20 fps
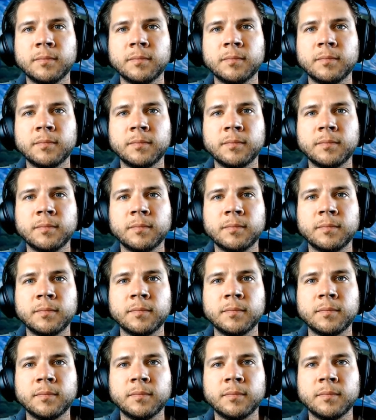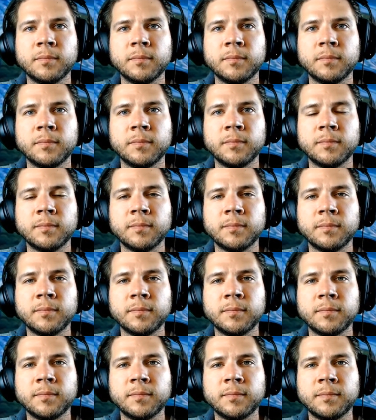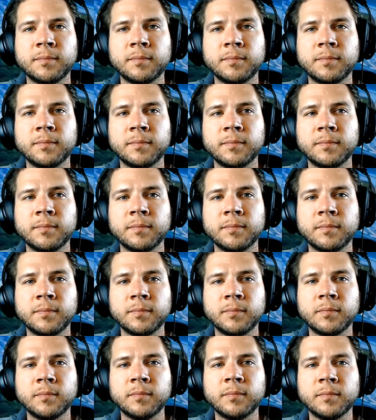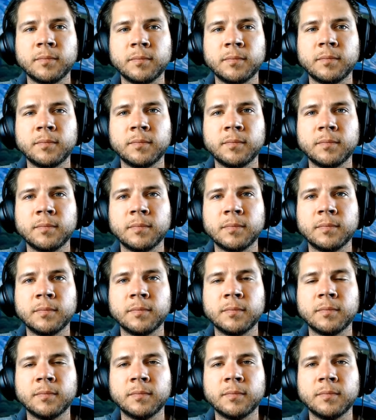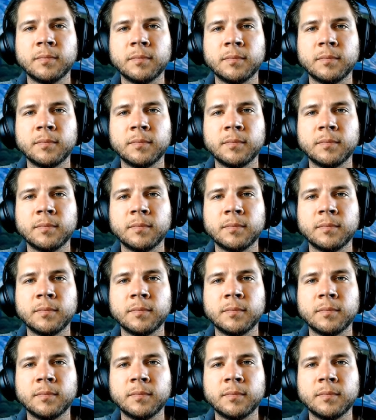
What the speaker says: (silent)